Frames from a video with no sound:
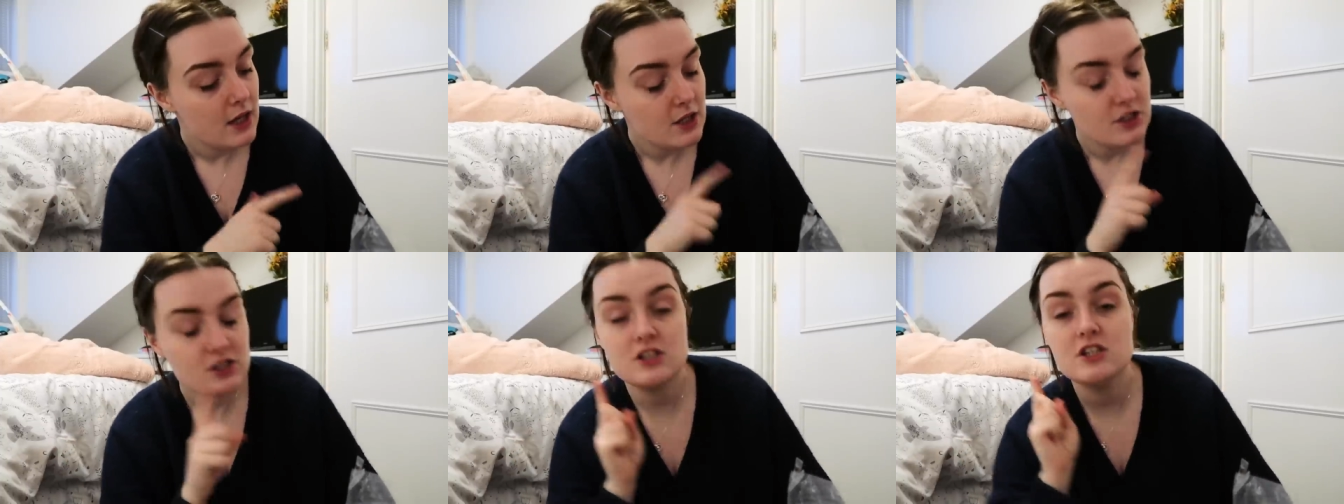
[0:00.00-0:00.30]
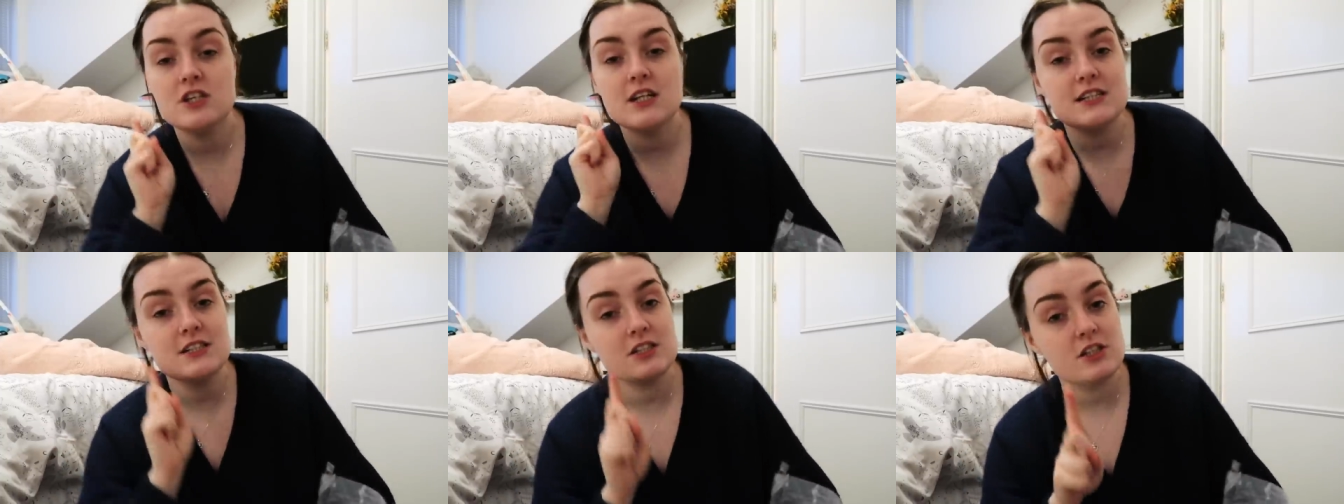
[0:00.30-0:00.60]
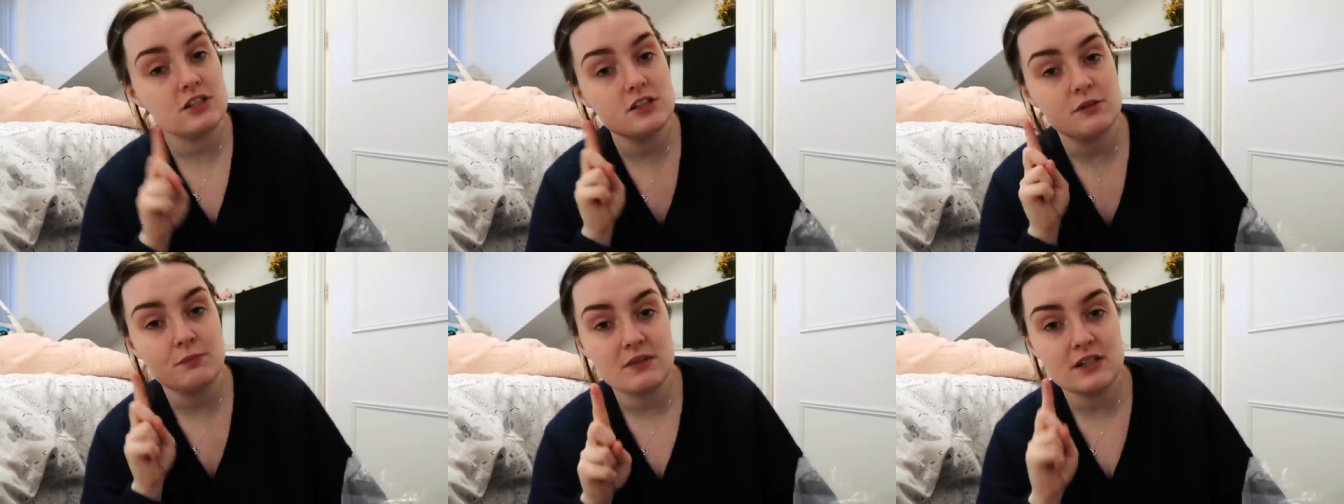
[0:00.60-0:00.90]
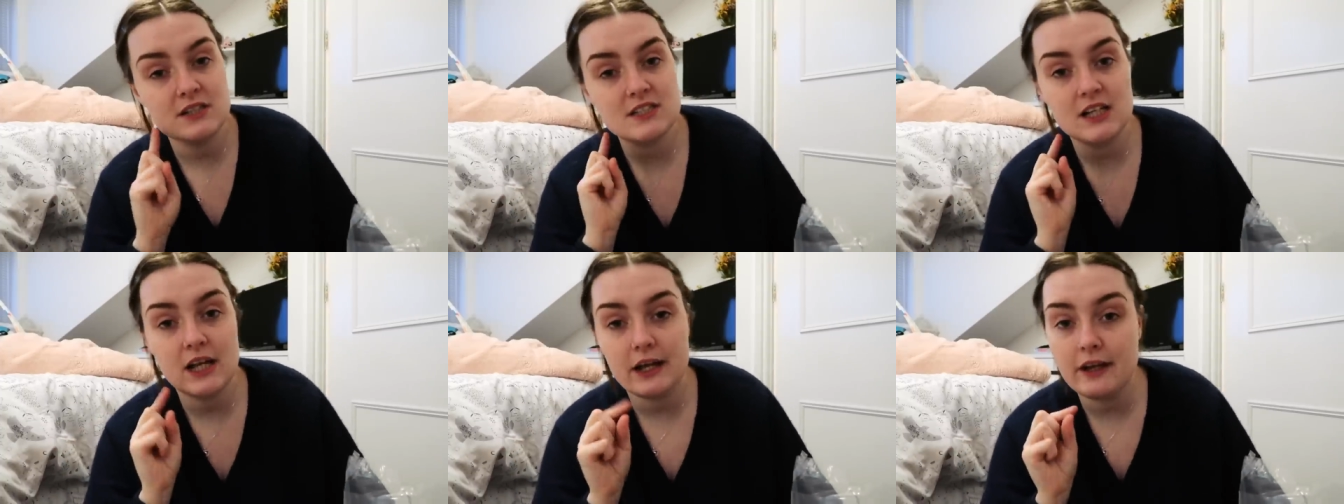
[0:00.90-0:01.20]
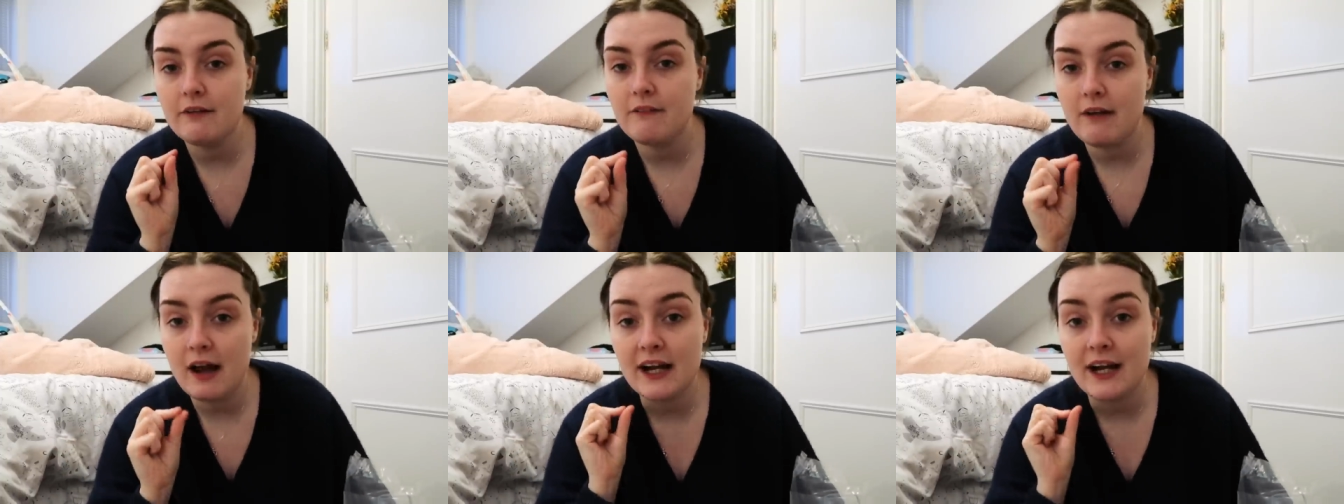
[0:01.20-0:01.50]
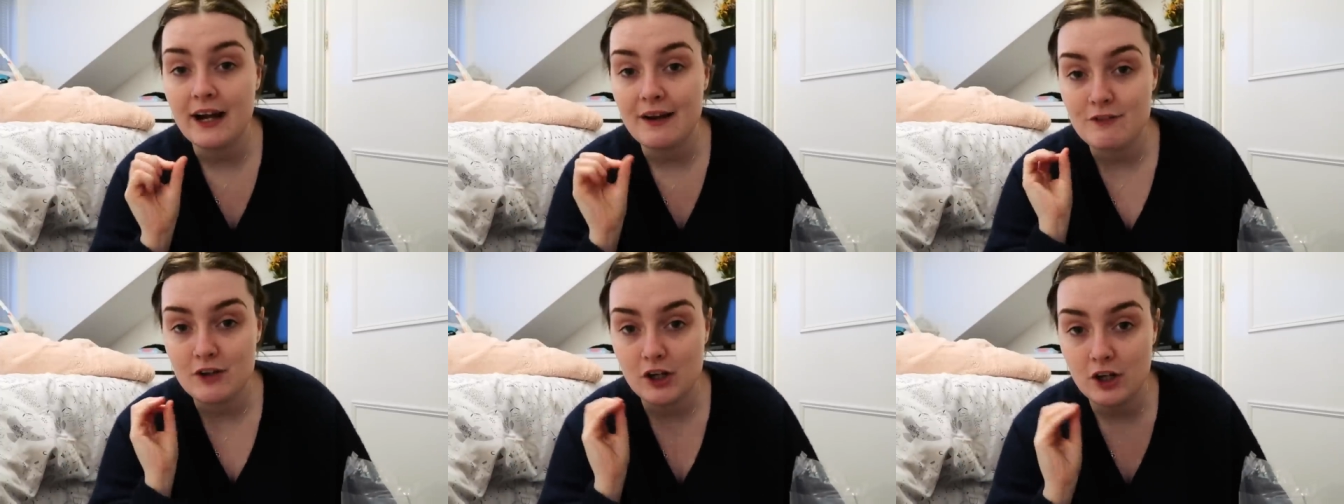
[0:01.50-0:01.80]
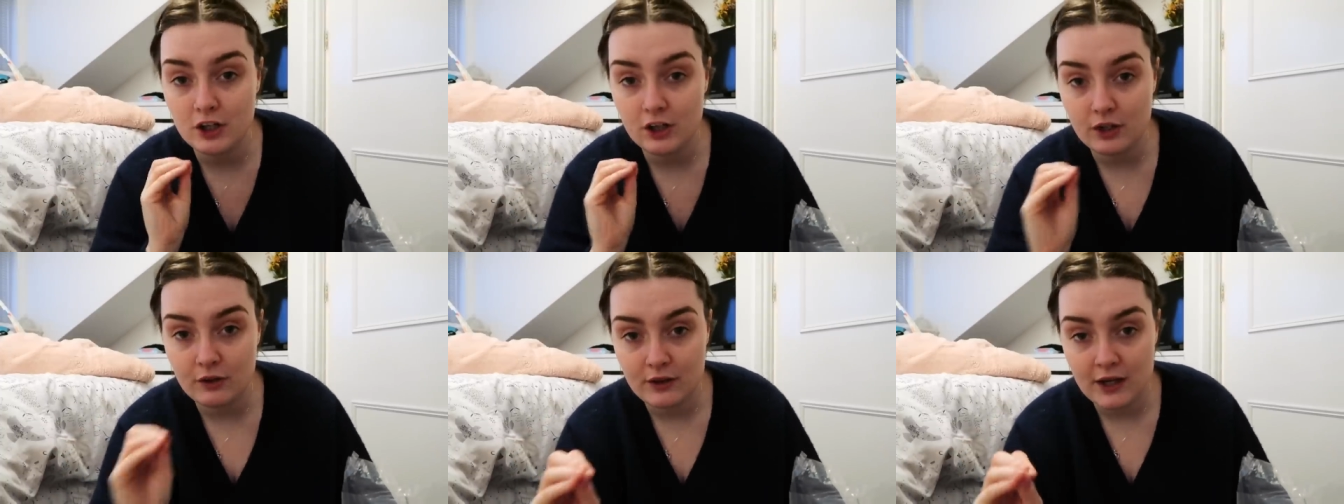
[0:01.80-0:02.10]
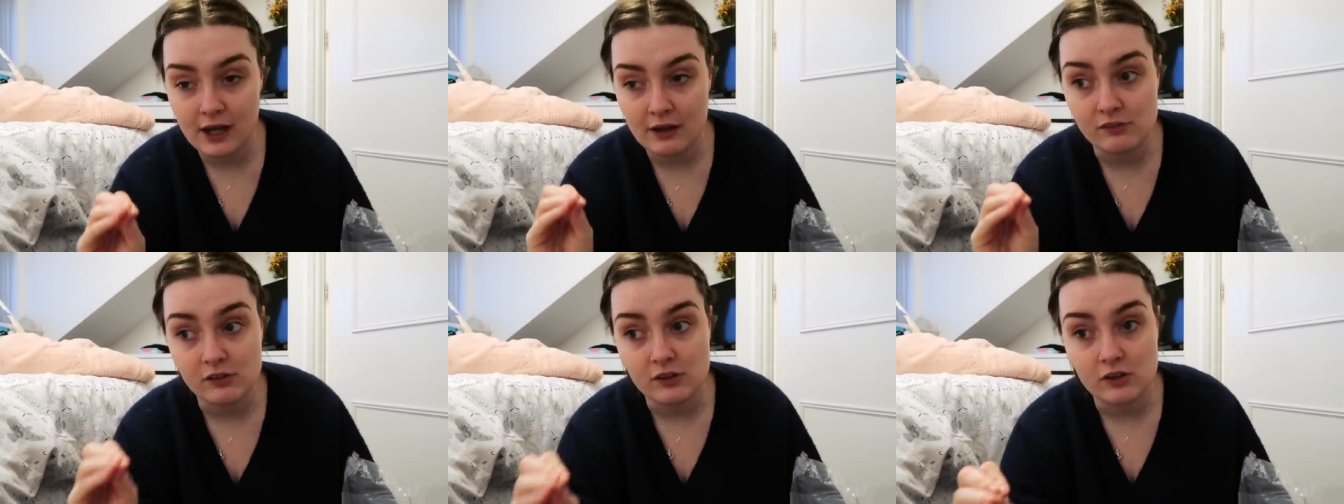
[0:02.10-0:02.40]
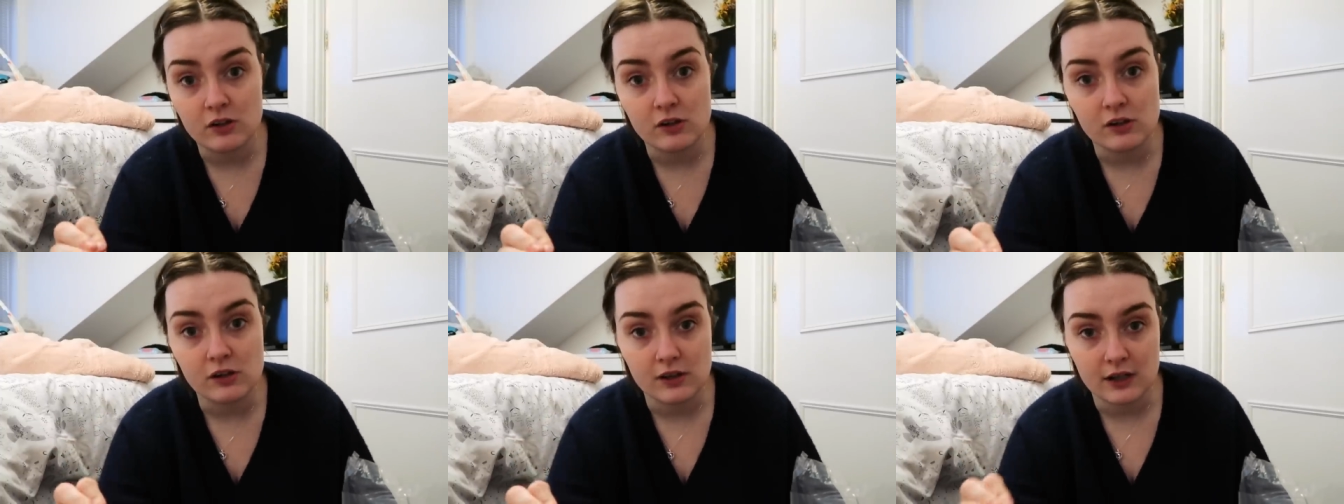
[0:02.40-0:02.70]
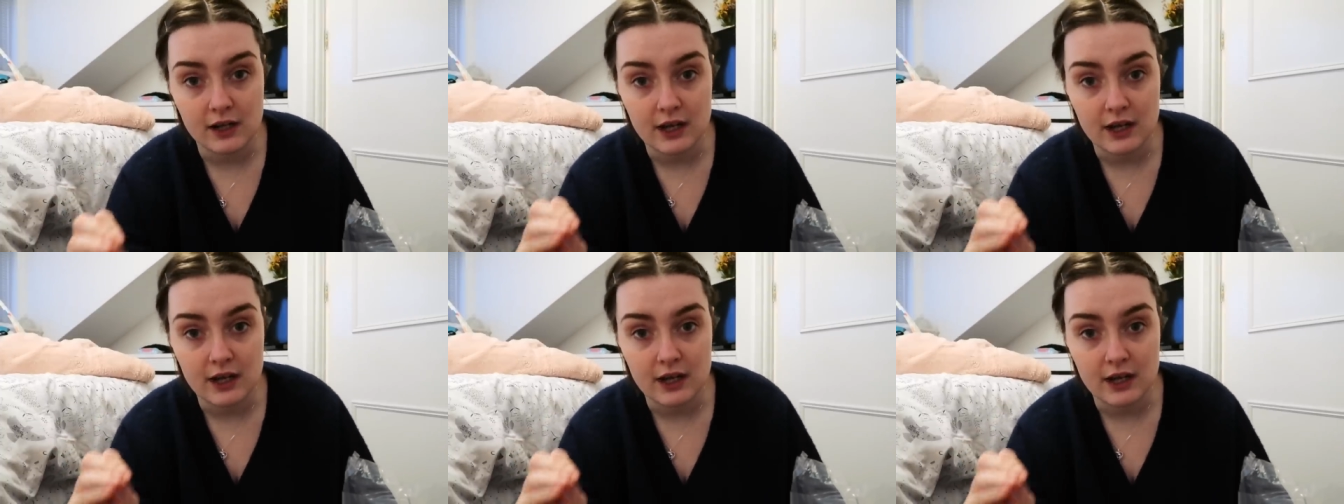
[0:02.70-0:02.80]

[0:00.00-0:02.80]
So that's just something to keep your eye out if you're going to go and have a look